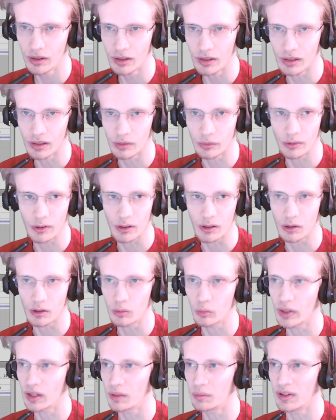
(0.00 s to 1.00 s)
And I was like, oh
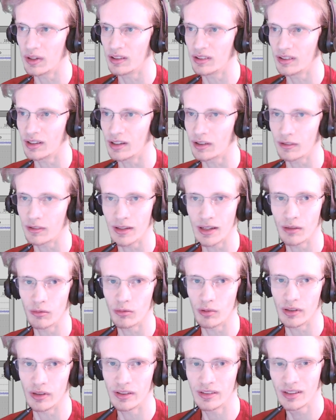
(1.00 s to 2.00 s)
wait a minute, I don't have
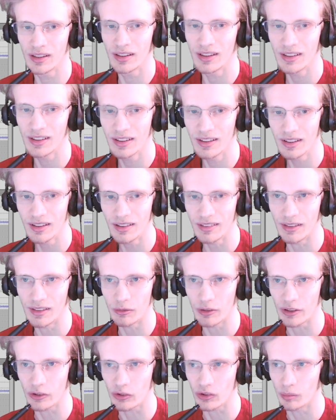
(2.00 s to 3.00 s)
one.
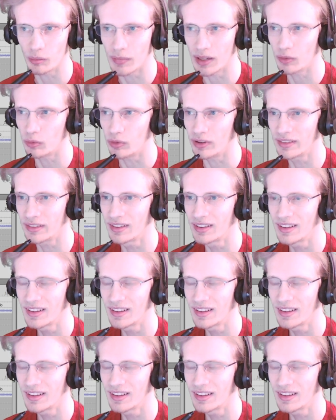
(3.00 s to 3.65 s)
Never actually made one.